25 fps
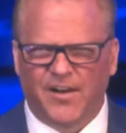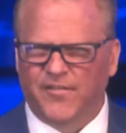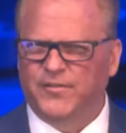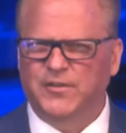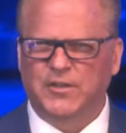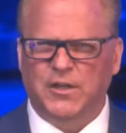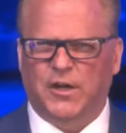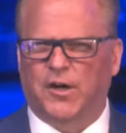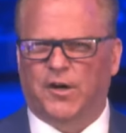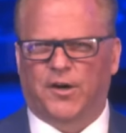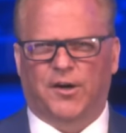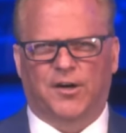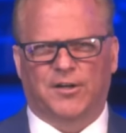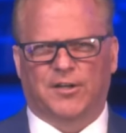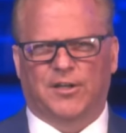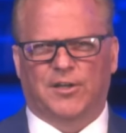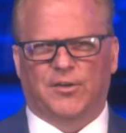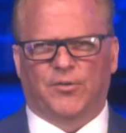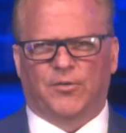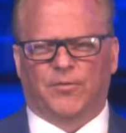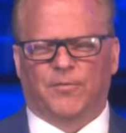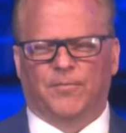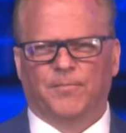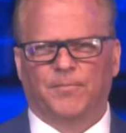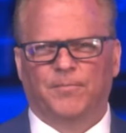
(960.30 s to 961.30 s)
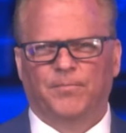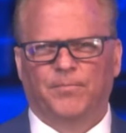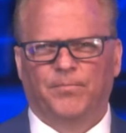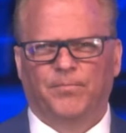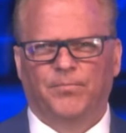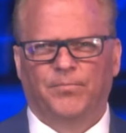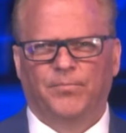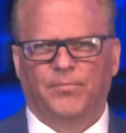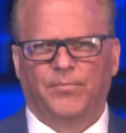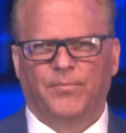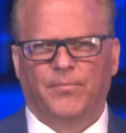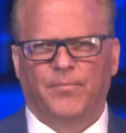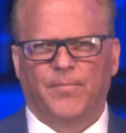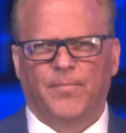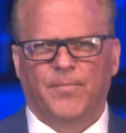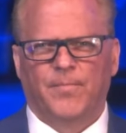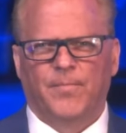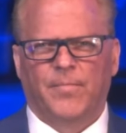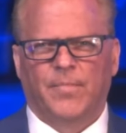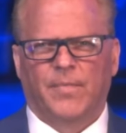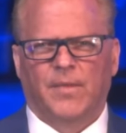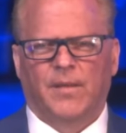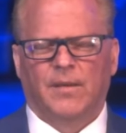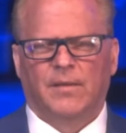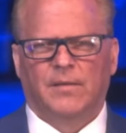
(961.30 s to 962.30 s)
to argue.
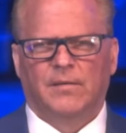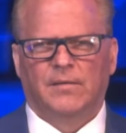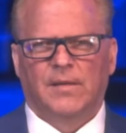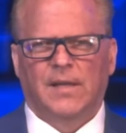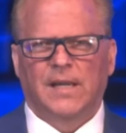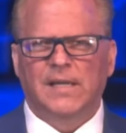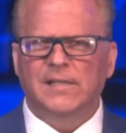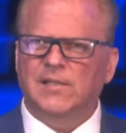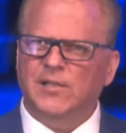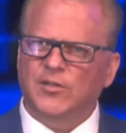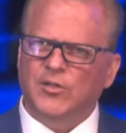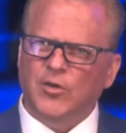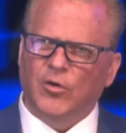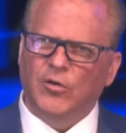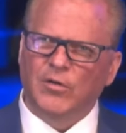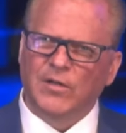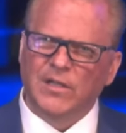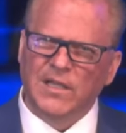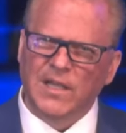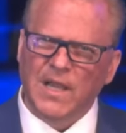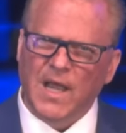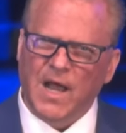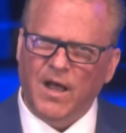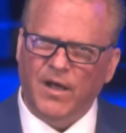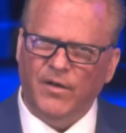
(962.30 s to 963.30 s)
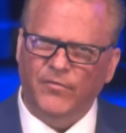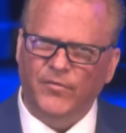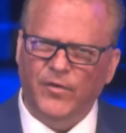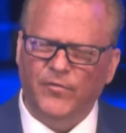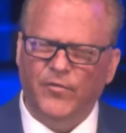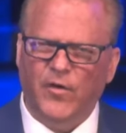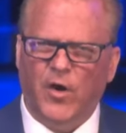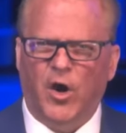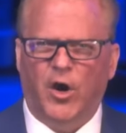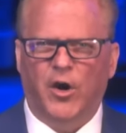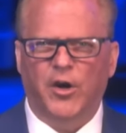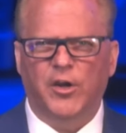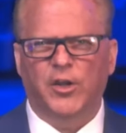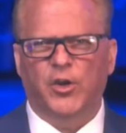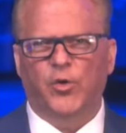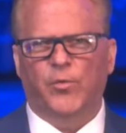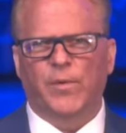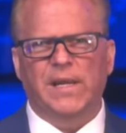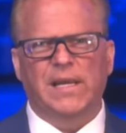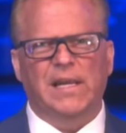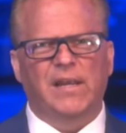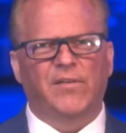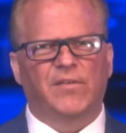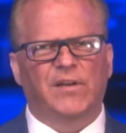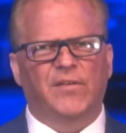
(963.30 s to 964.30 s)
Is it their love of
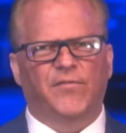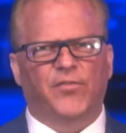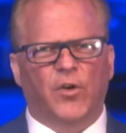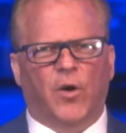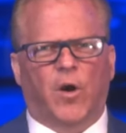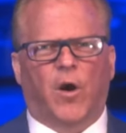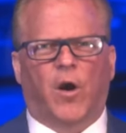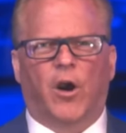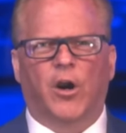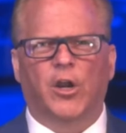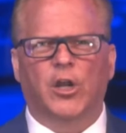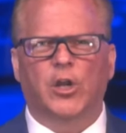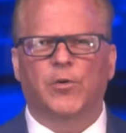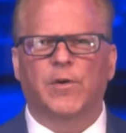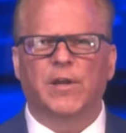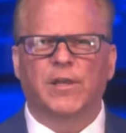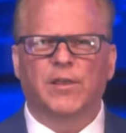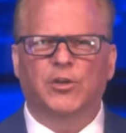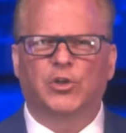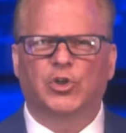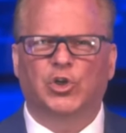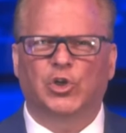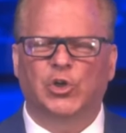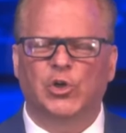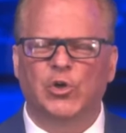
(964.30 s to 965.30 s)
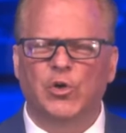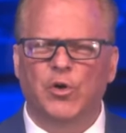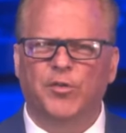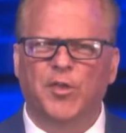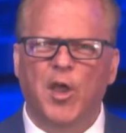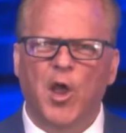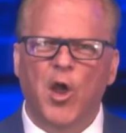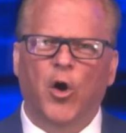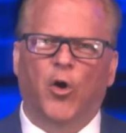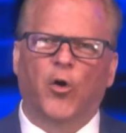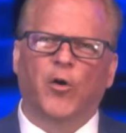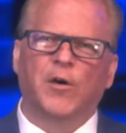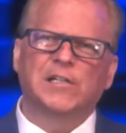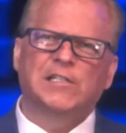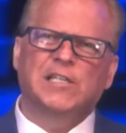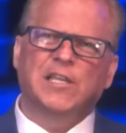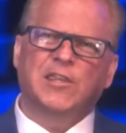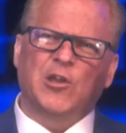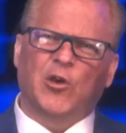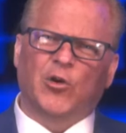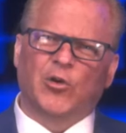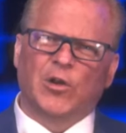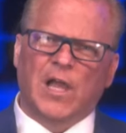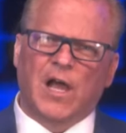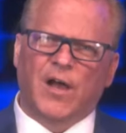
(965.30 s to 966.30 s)
arguing, even if they're arguing the truth, or is it
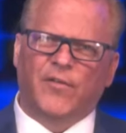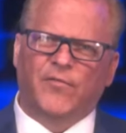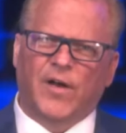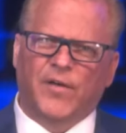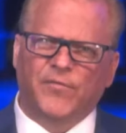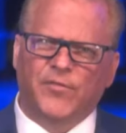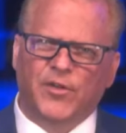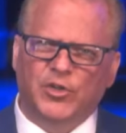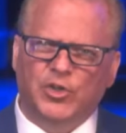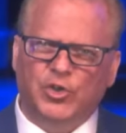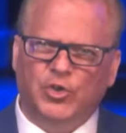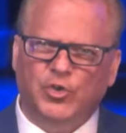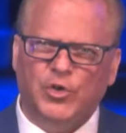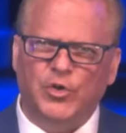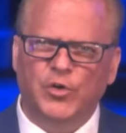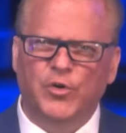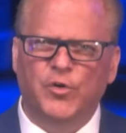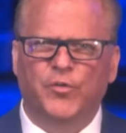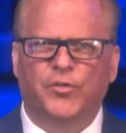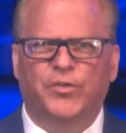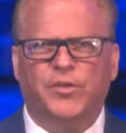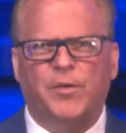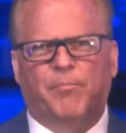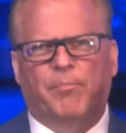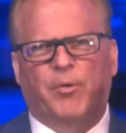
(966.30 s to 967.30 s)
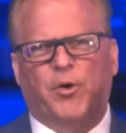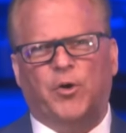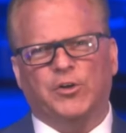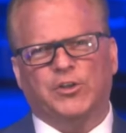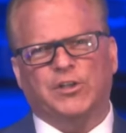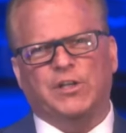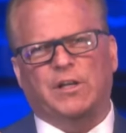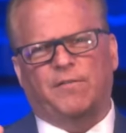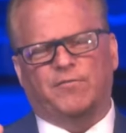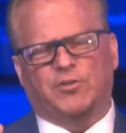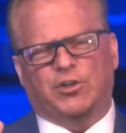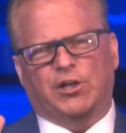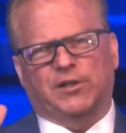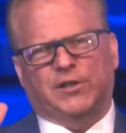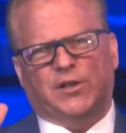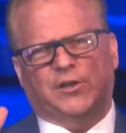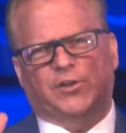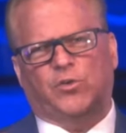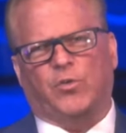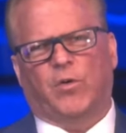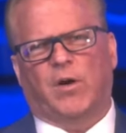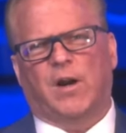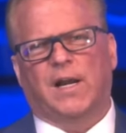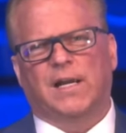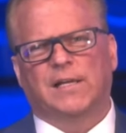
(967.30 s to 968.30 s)
their love of the truth, the person of Jesus
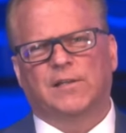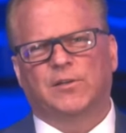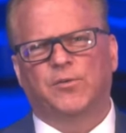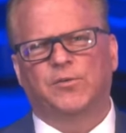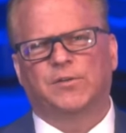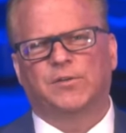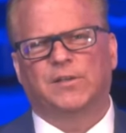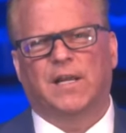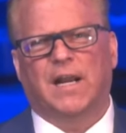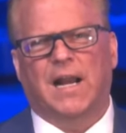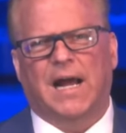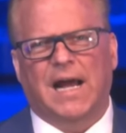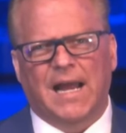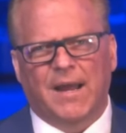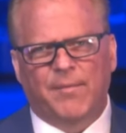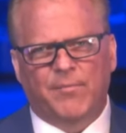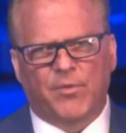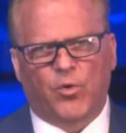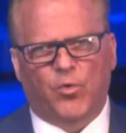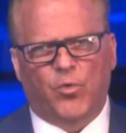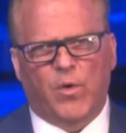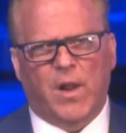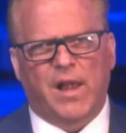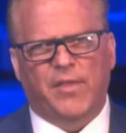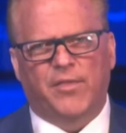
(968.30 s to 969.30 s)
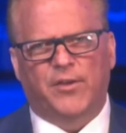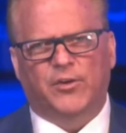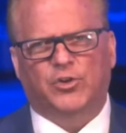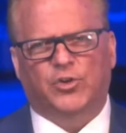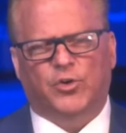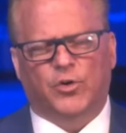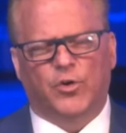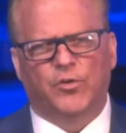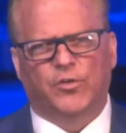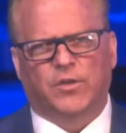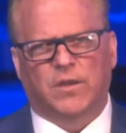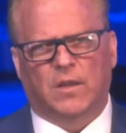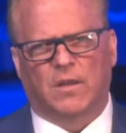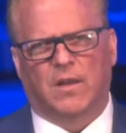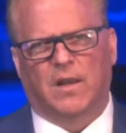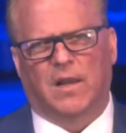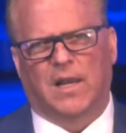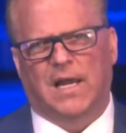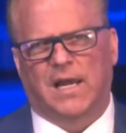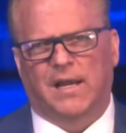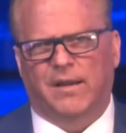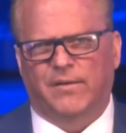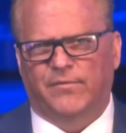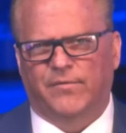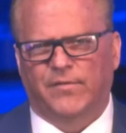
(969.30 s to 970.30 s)
Christ, who said, I am the way, the truth, and the
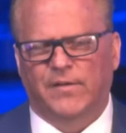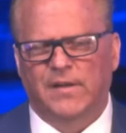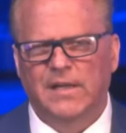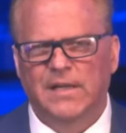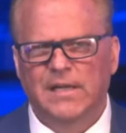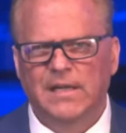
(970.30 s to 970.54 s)
life?